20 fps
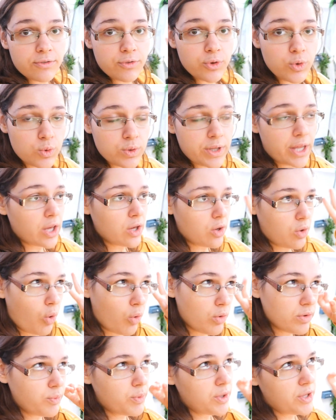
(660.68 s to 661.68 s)
food, like
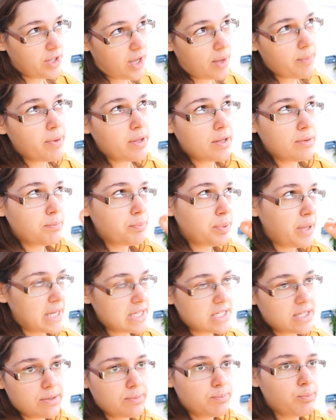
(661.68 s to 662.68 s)
when you type in
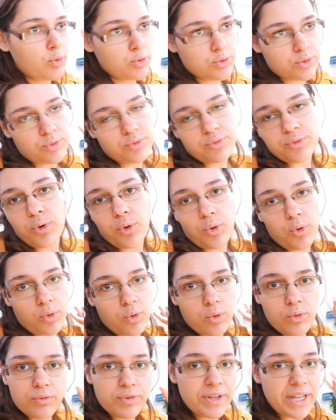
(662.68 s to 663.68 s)
plastic bottle
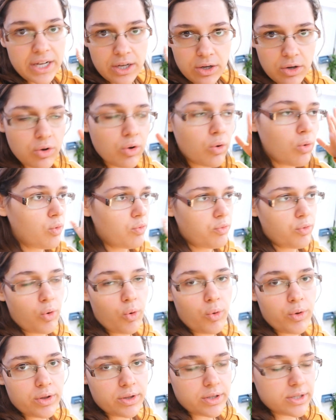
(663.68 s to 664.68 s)
for vinegar or for
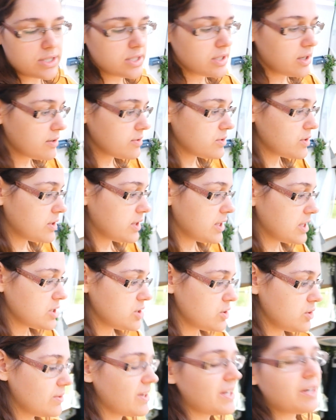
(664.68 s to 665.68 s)
oil and stuff, so the things
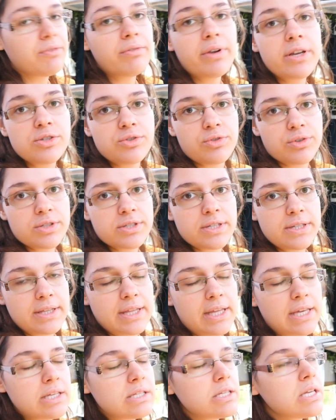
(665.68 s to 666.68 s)
you get at restaurants and
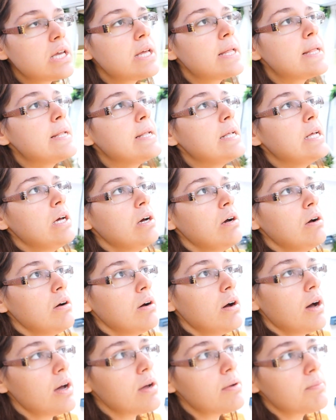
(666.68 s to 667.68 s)
things,
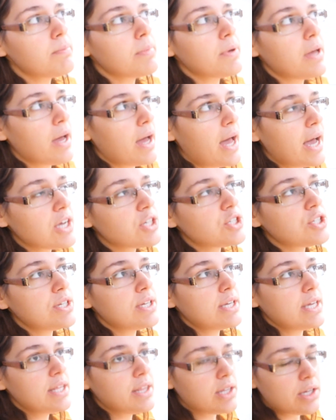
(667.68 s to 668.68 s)
are actually
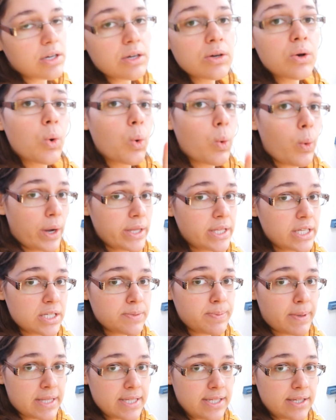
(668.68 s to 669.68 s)
either quite
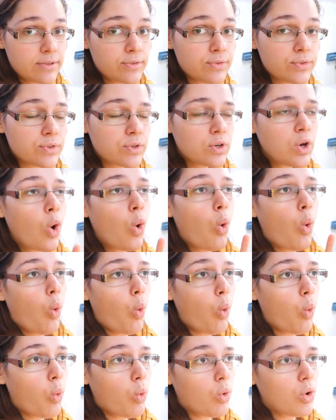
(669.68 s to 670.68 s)
expensive
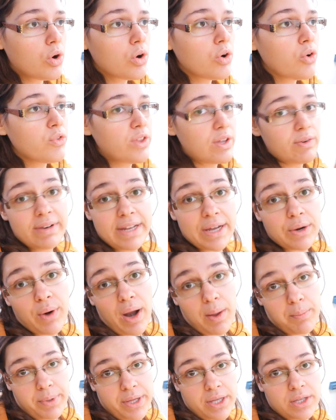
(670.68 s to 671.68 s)
or they're really
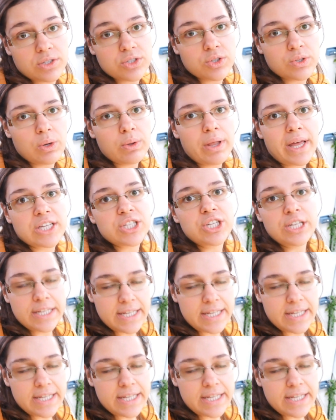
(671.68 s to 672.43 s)
crappy, so they'll actually